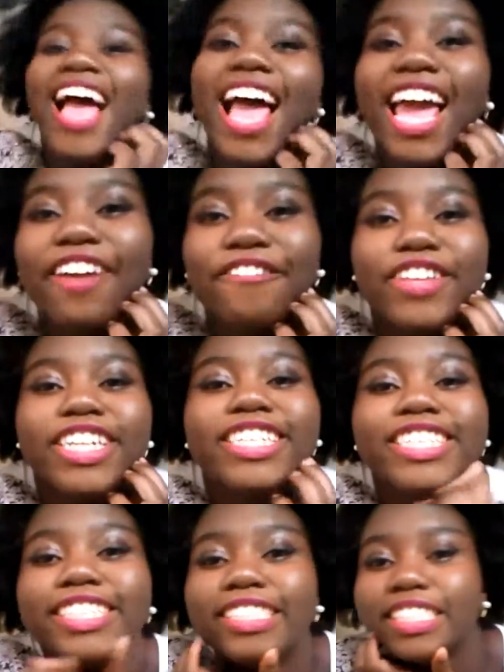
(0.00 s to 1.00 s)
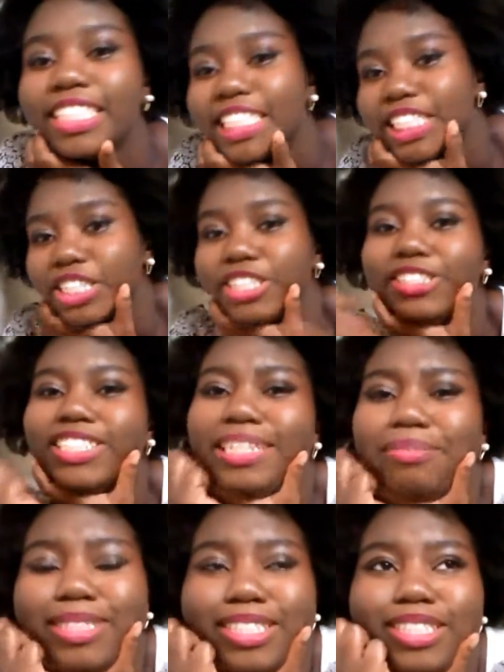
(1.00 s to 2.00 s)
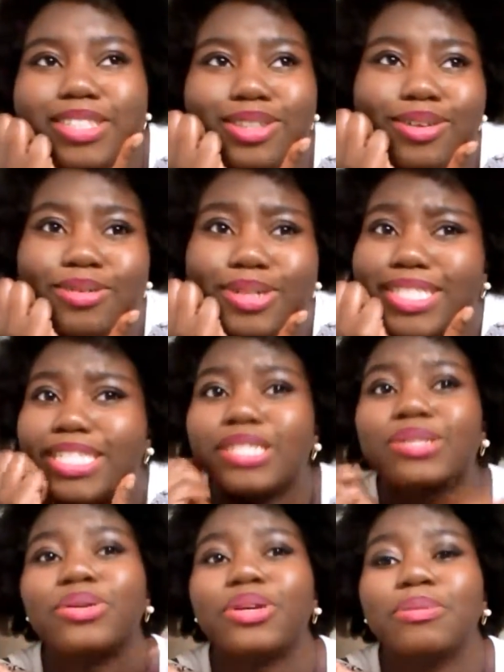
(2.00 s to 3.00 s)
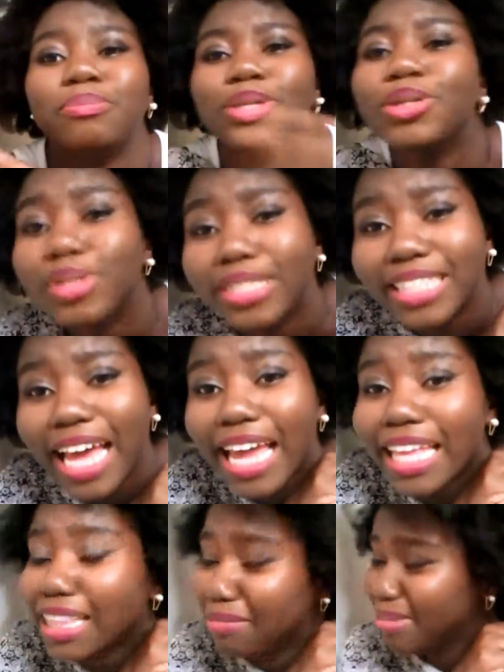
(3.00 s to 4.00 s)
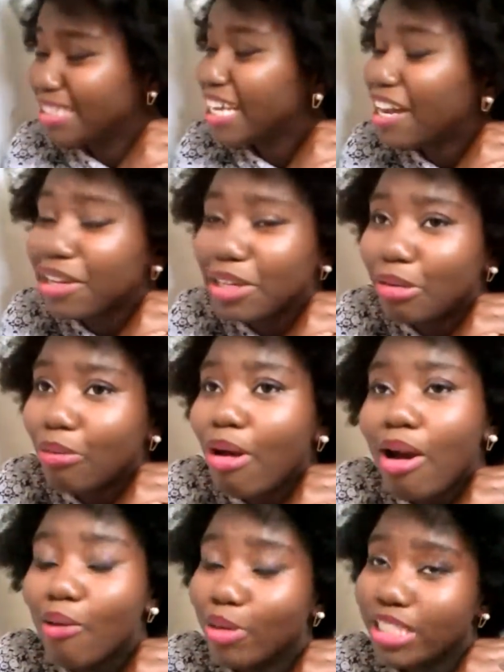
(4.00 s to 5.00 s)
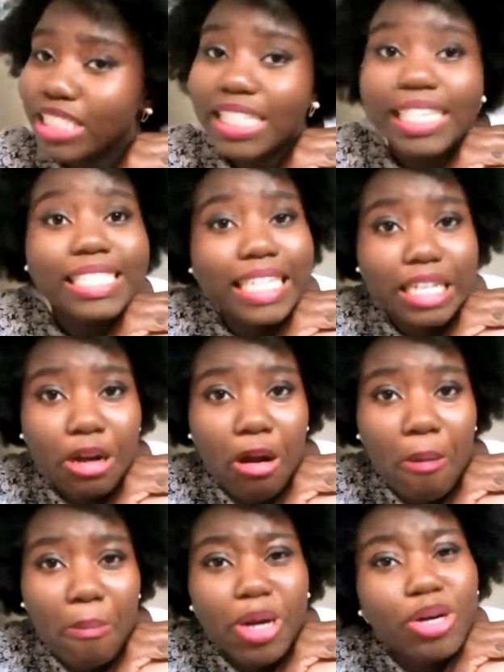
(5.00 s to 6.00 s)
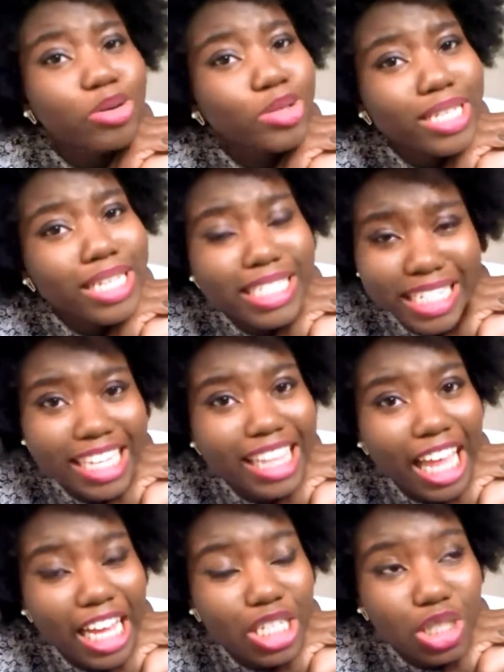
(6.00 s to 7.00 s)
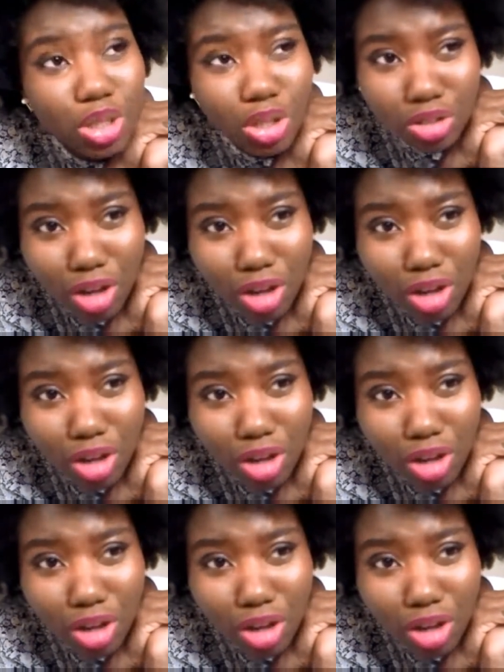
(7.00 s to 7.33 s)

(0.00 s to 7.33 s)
Hey friends, your girl Nebula Stone is in a certain mood today, and let me tell you, when she is in her moods, she likes to